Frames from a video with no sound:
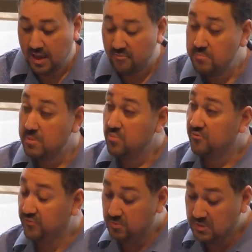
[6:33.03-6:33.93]
Remember a
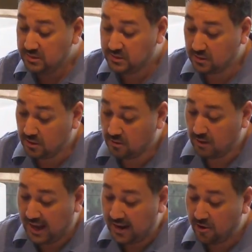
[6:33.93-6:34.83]
few months
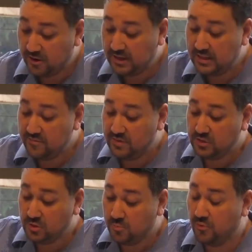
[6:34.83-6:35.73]
ago, I heard an
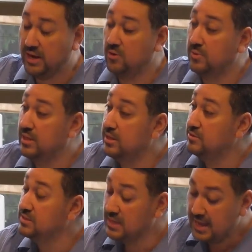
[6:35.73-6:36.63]
individual praying with
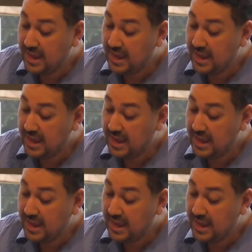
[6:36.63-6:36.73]
others